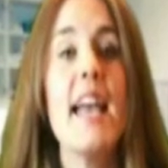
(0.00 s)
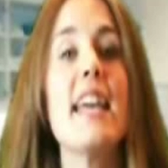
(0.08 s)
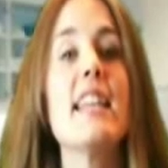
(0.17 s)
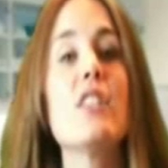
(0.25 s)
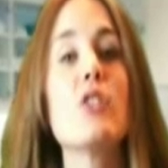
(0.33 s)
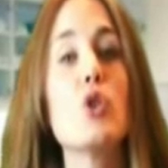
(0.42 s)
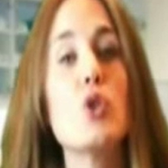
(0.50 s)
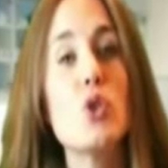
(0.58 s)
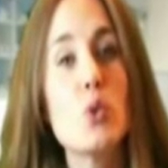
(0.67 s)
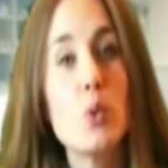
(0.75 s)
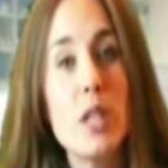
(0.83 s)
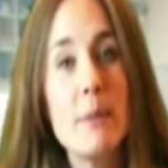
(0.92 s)
It is
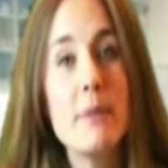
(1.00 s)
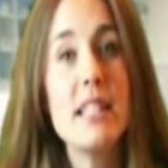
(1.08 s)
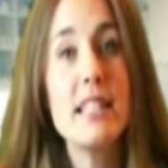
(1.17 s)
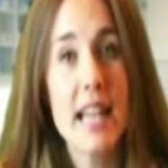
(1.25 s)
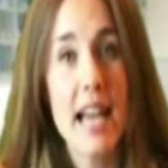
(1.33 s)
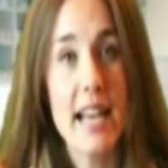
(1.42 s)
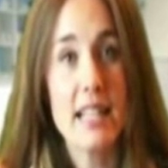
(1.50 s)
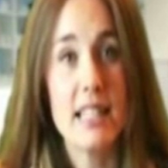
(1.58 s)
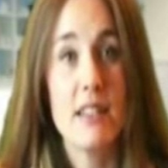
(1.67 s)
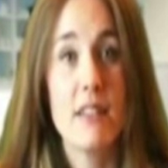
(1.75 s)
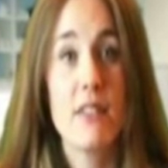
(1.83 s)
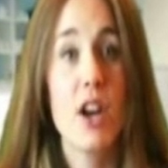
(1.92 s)
extremely
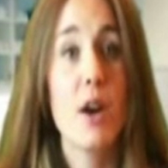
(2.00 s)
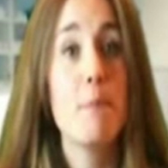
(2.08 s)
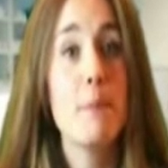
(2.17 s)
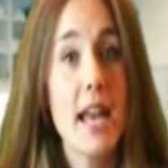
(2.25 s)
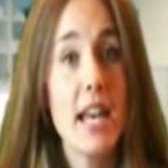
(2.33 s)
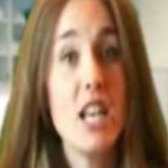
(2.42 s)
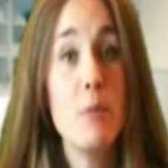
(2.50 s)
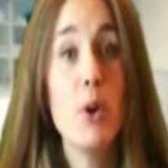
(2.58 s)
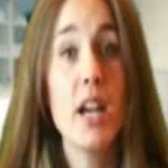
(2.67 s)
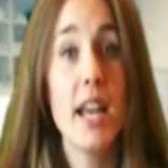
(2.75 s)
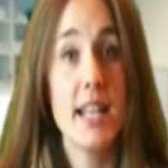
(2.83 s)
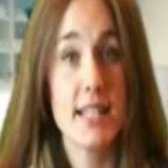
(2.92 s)
likely that there are many
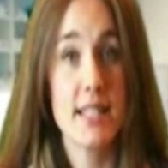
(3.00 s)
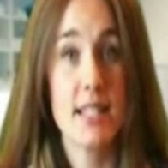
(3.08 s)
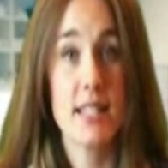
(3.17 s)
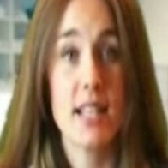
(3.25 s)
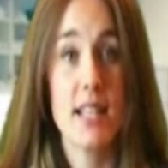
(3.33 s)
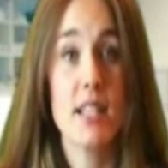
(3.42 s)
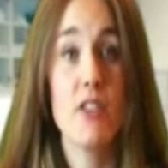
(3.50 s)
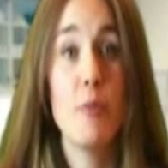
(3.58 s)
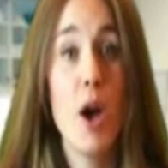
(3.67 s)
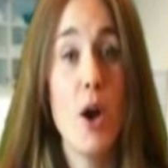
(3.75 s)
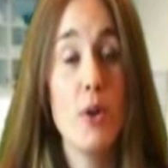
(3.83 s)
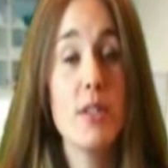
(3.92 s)
more instances of
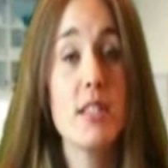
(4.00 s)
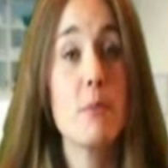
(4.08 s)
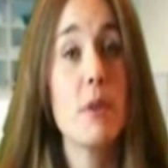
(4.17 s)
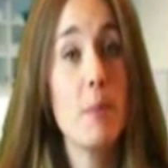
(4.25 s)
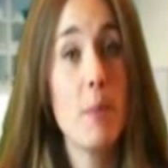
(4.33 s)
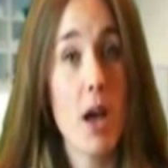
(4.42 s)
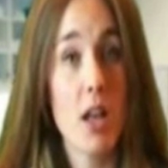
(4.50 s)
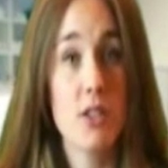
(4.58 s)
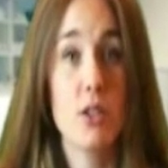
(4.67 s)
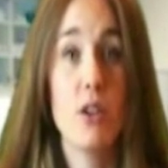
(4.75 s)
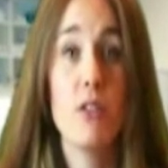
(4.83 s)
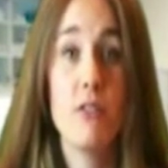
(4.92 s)

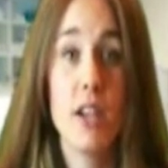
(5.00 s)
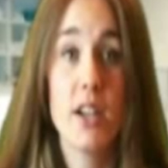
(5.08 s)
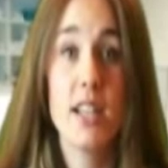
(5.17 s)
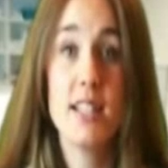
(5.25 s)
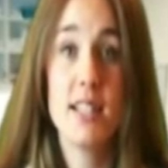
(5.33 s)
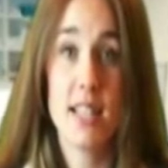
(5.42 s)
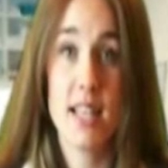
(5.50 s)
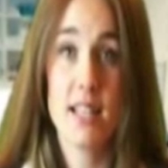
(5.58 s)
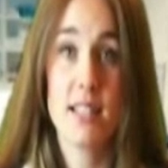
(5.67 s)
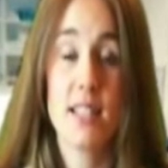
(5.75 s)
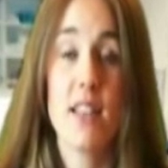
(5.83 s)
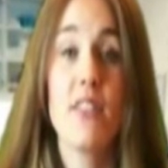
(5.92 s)
postmenopausal ovarian
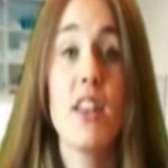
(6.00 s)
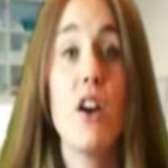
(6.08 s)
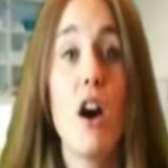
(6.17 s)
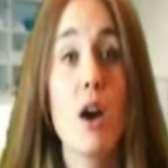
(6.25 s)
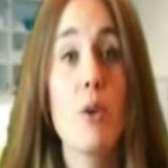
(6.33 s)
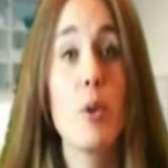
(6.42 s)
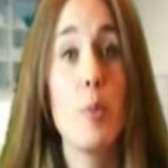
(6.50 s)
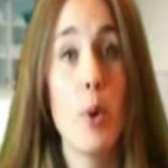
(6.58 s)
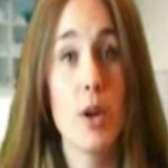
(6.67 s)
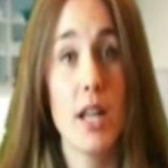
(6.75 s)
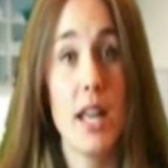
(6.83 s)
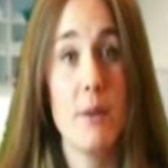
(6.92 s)
cysts than are
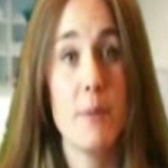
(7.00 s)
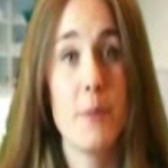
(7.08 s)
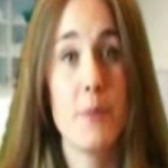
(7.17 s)
reported.